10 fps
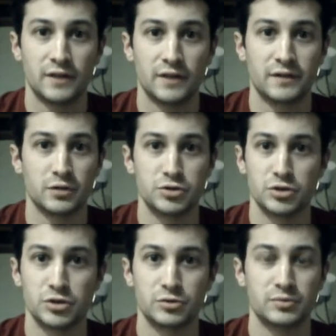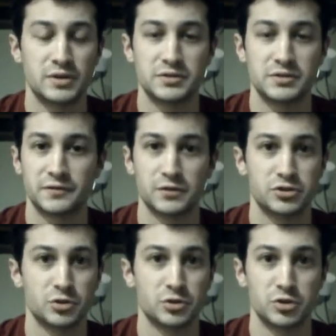a fellow Jew. He's the
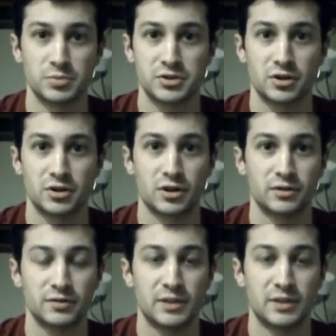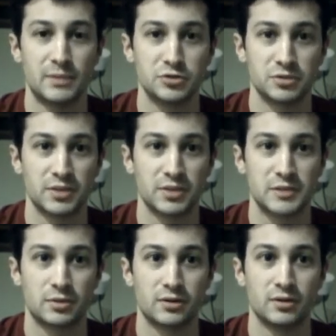first Jewish superstar in Major League
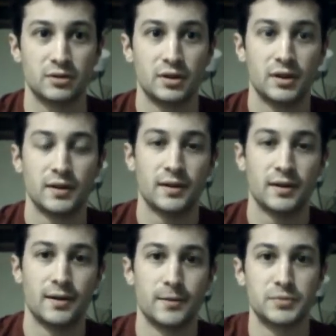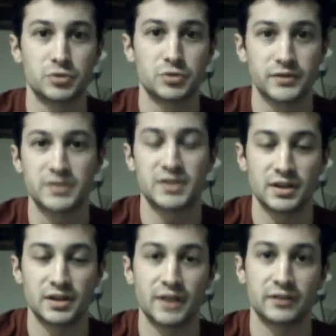Baseball, and sort of
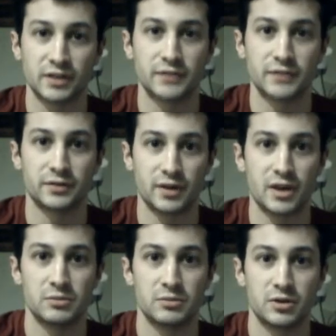succeeded at every level of the game.